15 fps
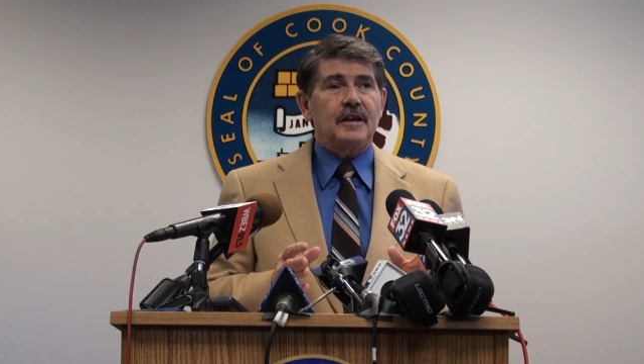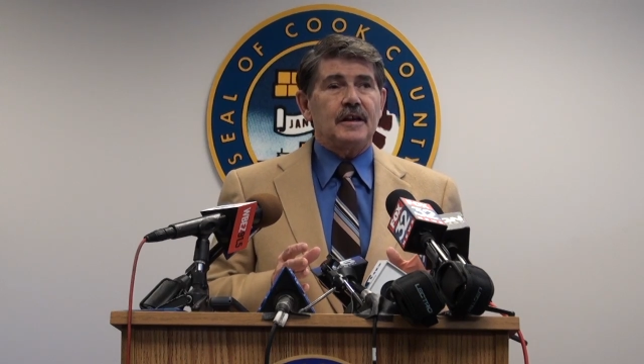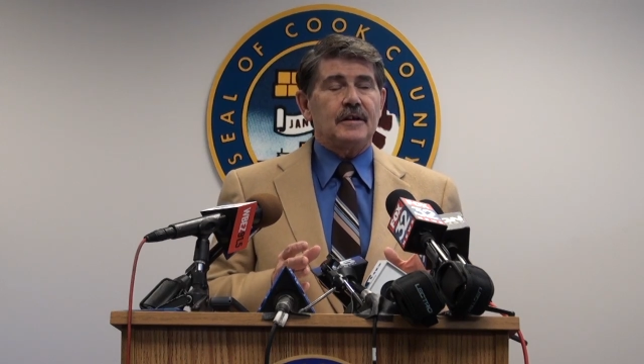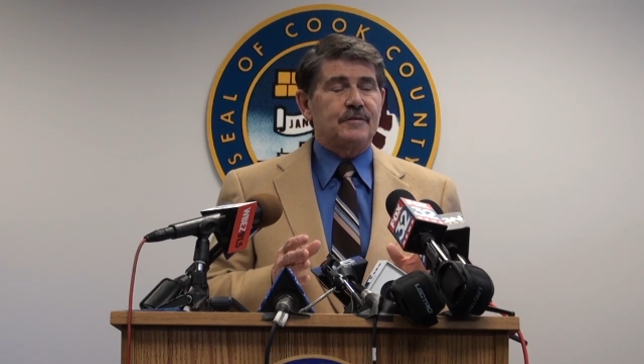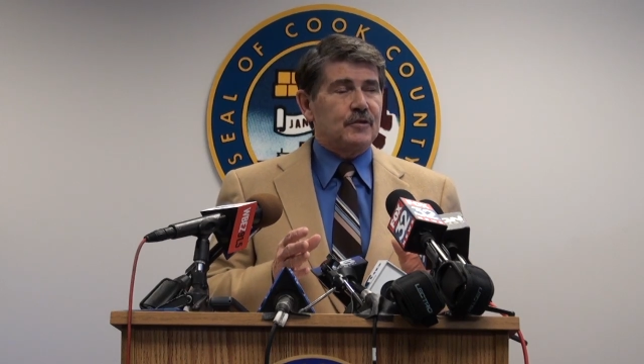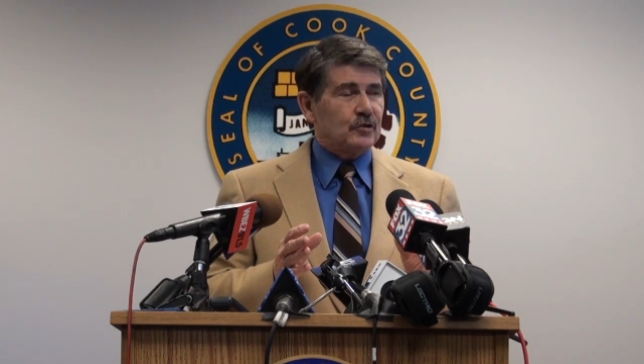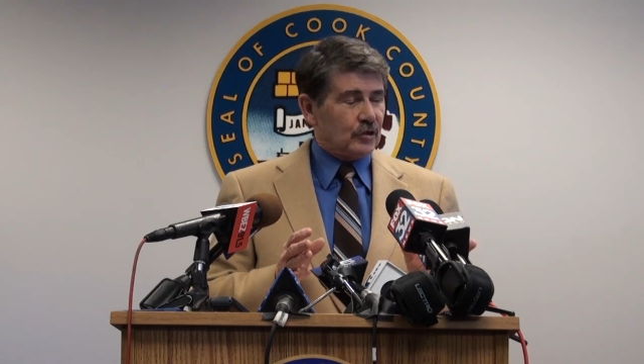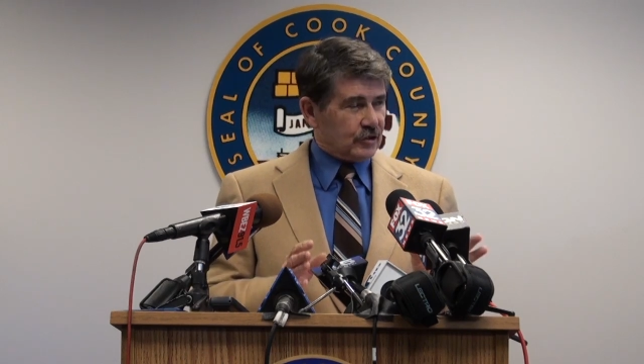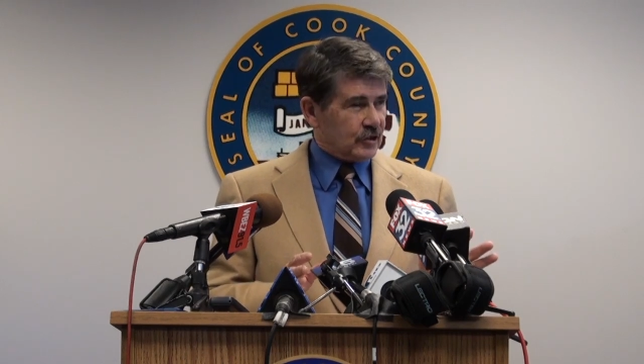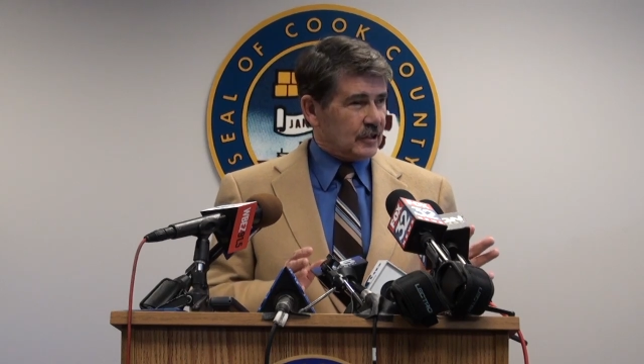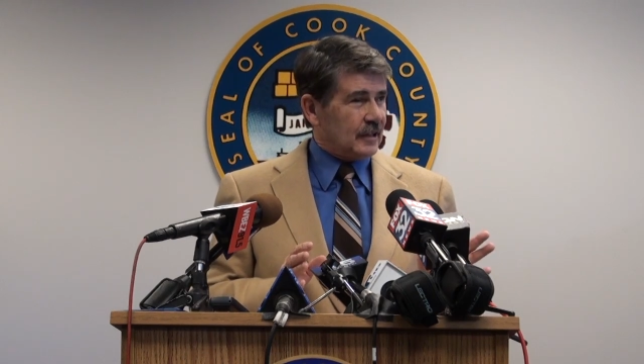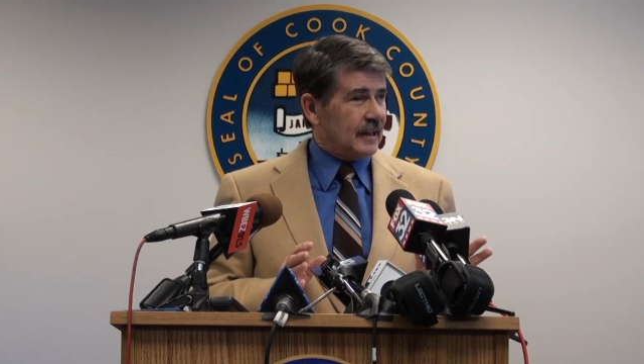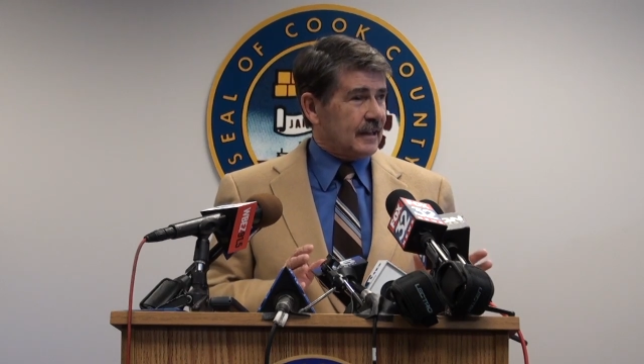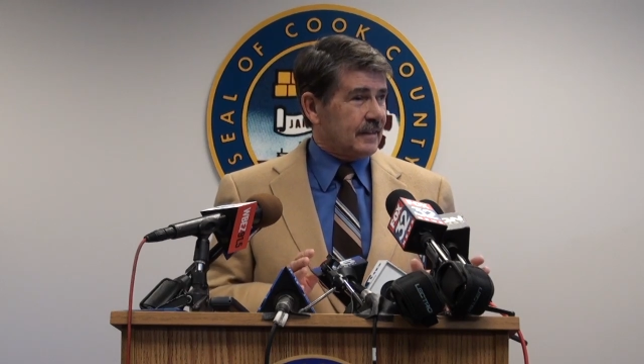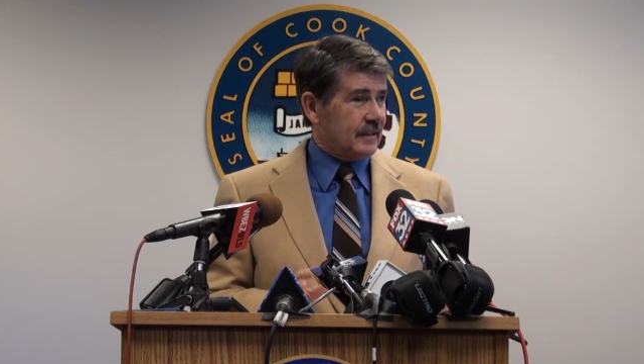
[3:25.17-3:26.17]
If you look at
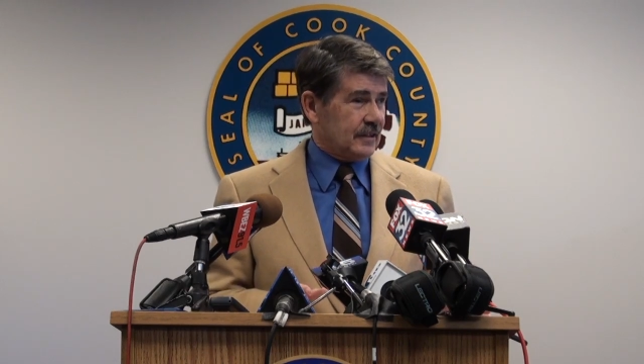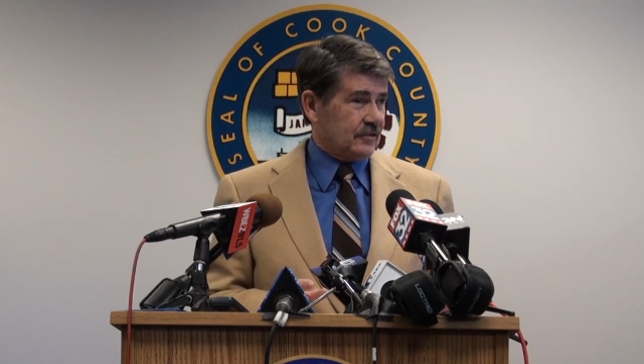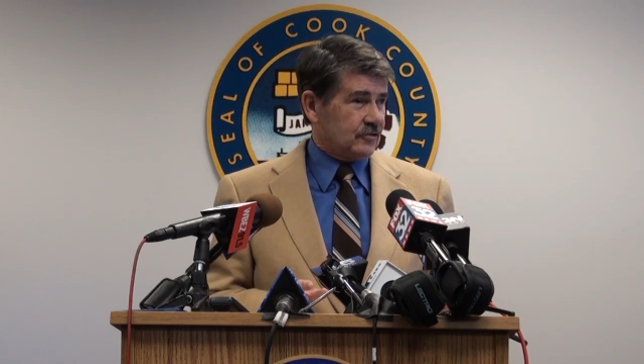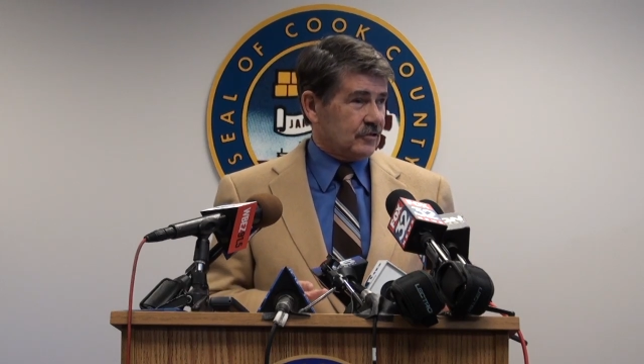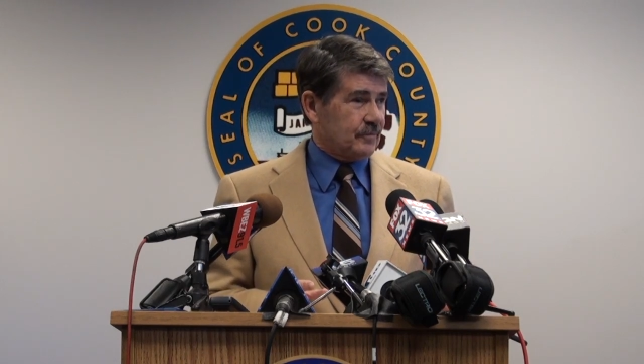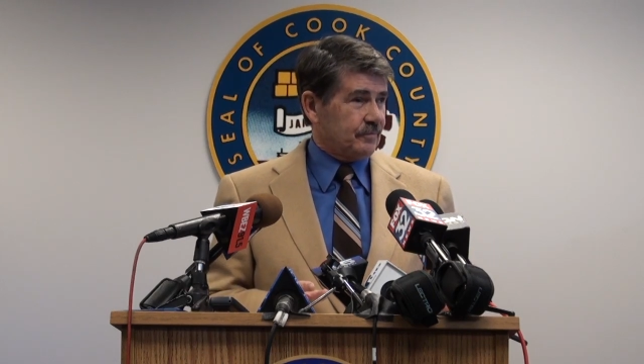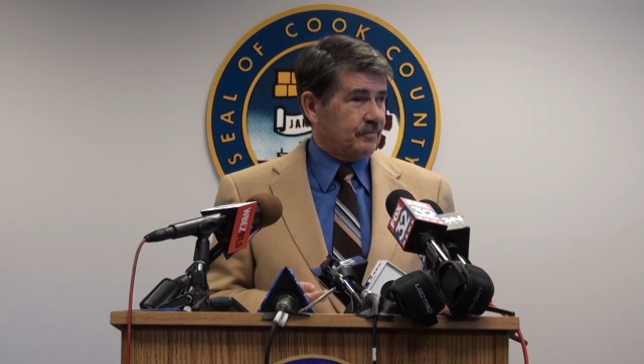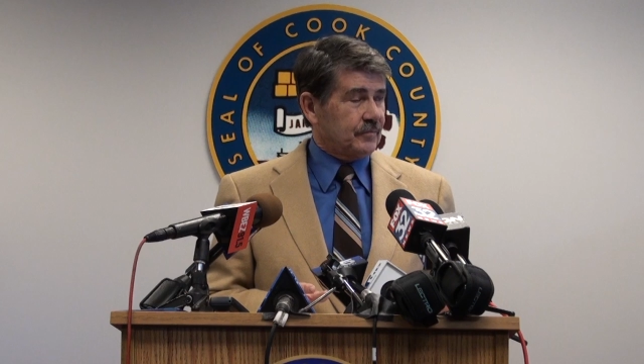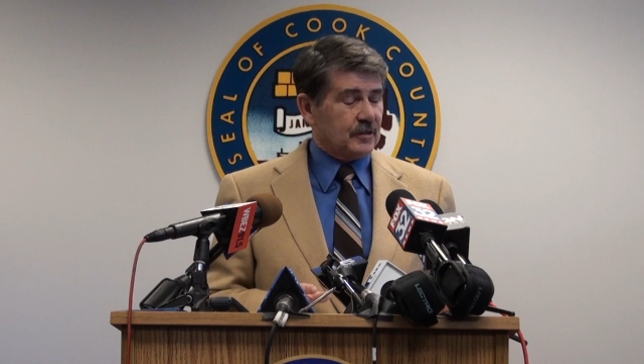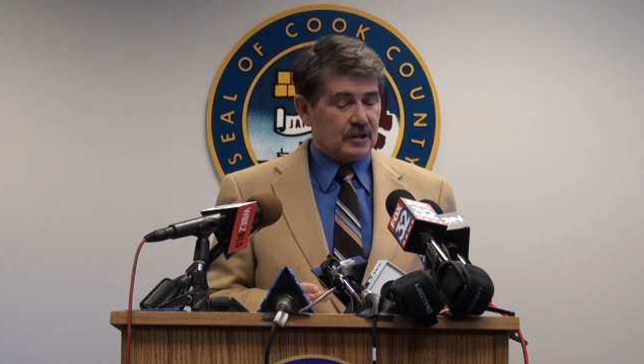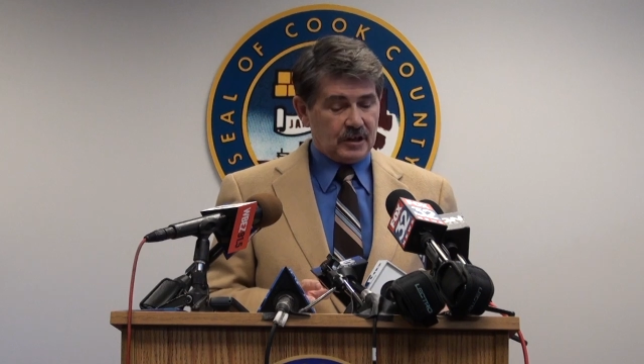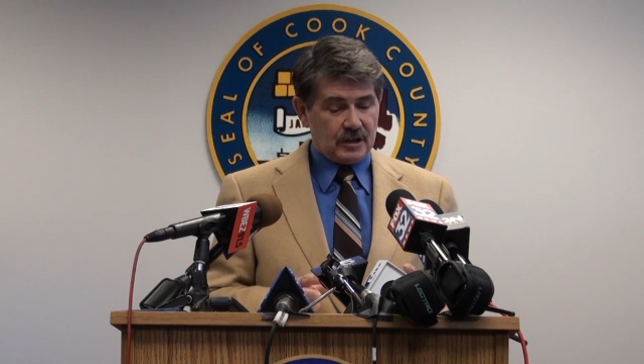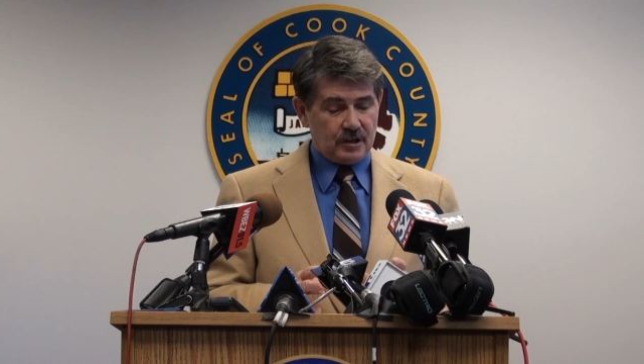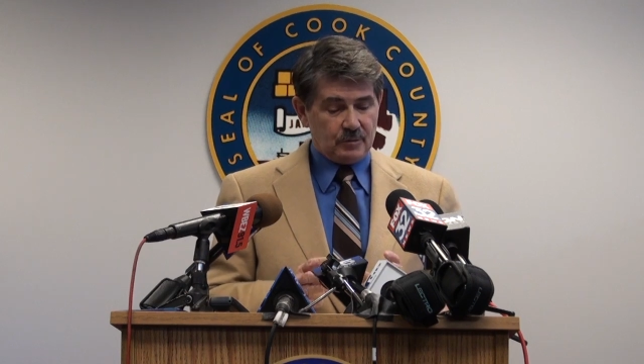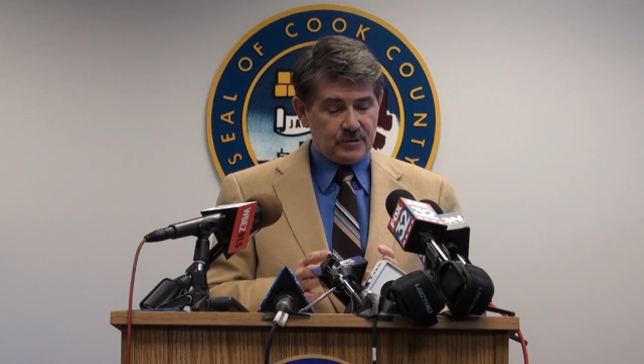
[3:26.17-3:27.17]
it like this,
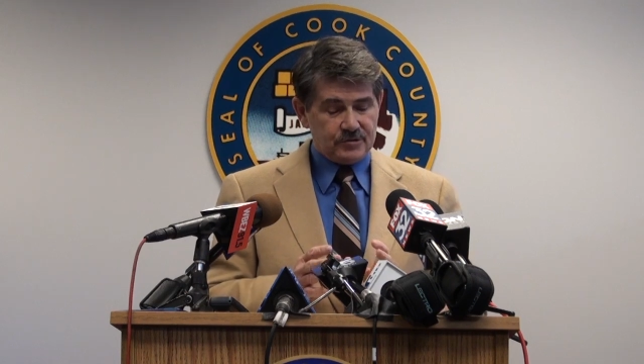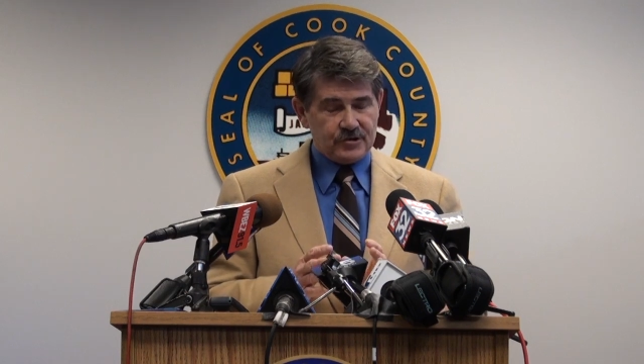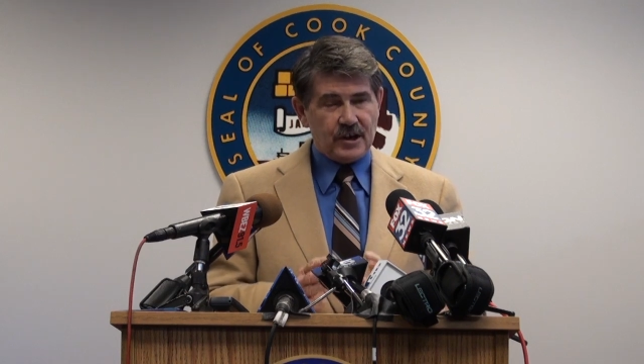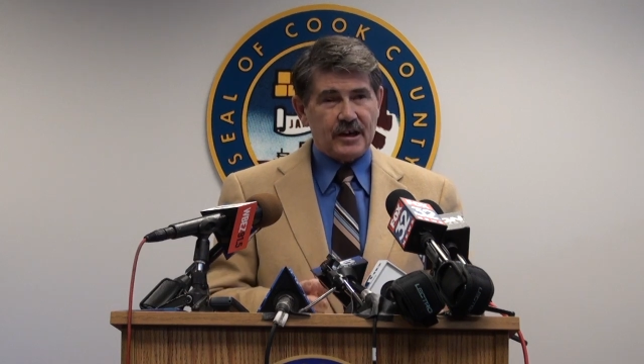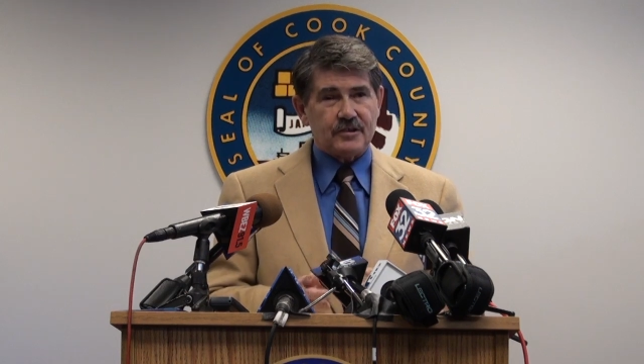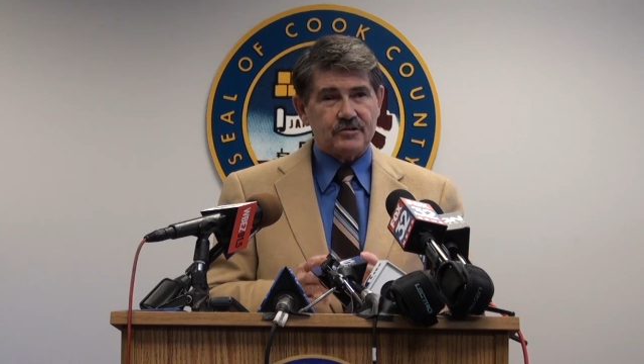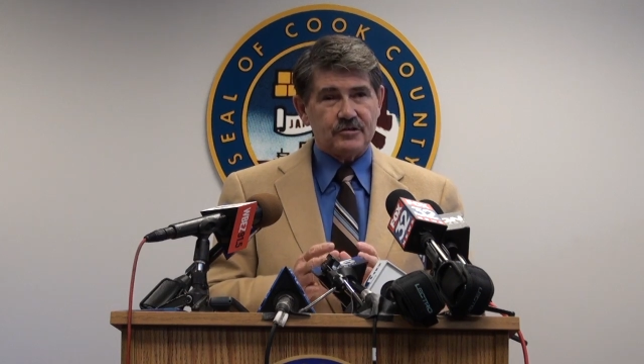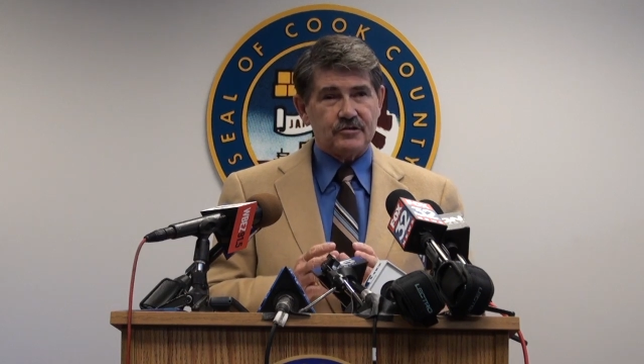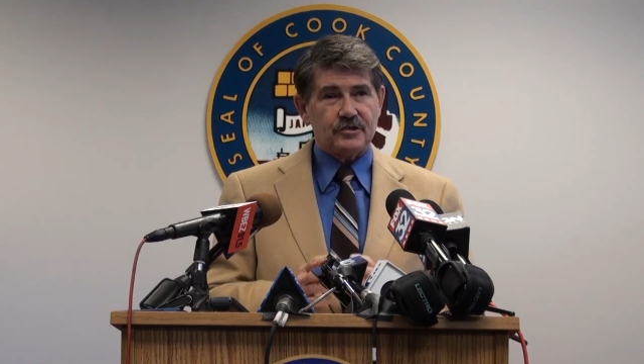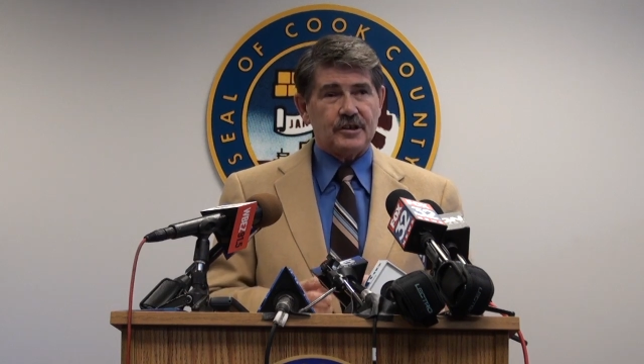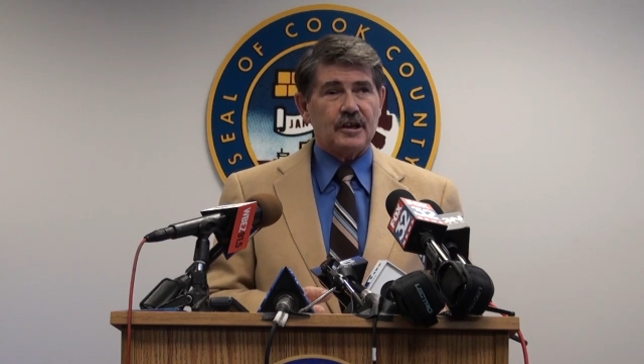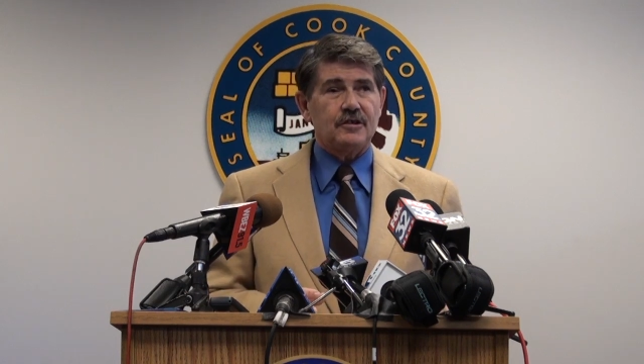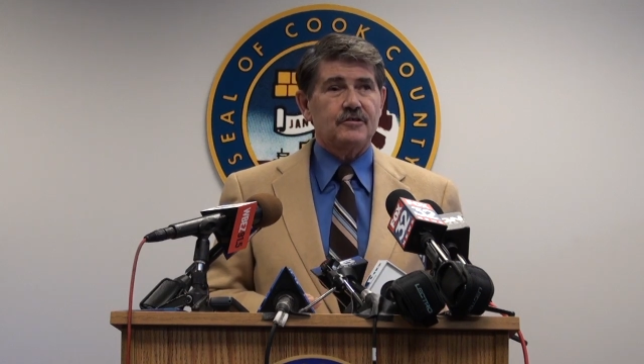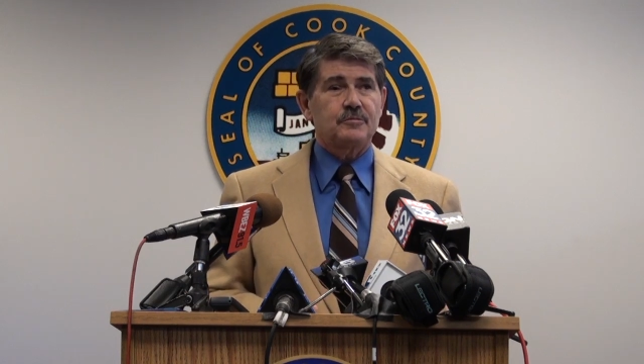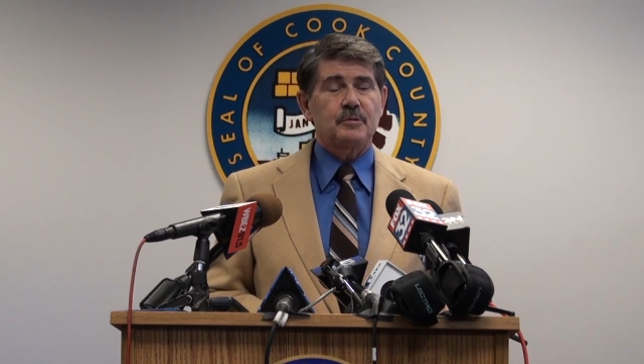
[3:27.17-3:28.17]
with Jackson's
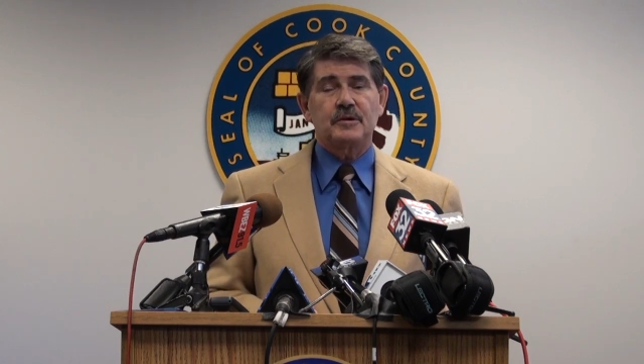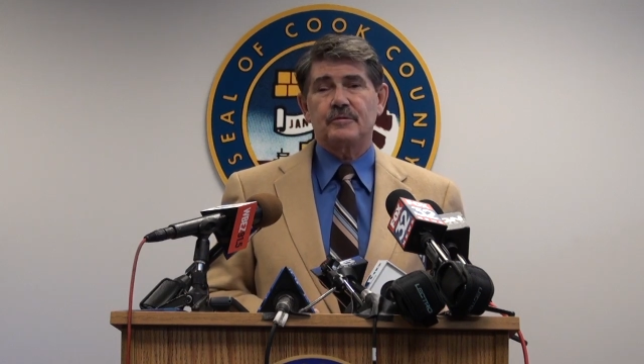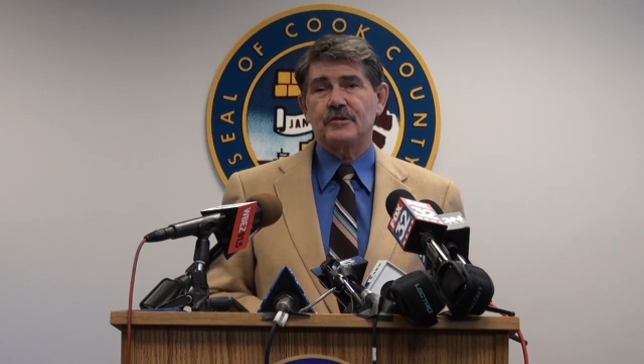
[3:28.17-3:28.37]
announcement